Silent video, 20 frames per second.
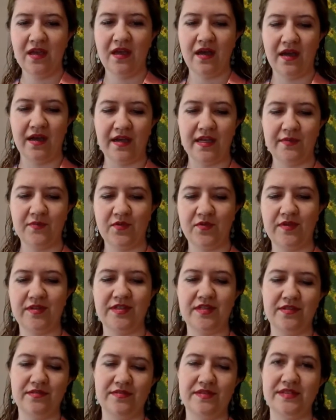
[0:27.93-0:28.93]
I am going
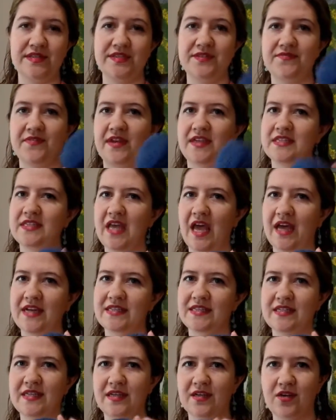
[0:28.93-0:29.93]
to use this
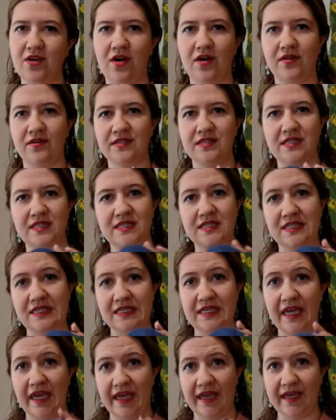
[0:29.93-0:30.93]
fantastic Carlton
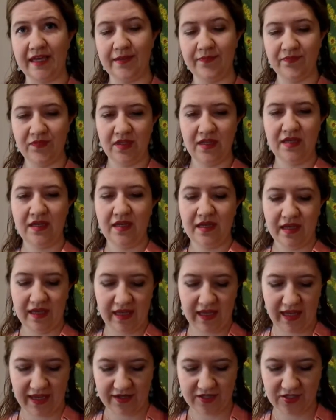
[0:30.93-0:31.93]
DK. I
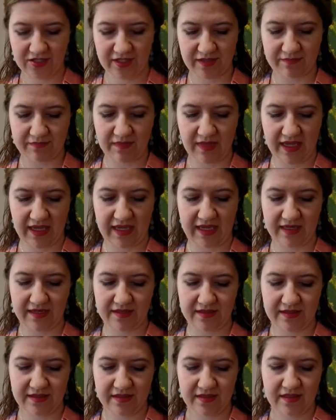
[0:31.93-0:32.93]
actually made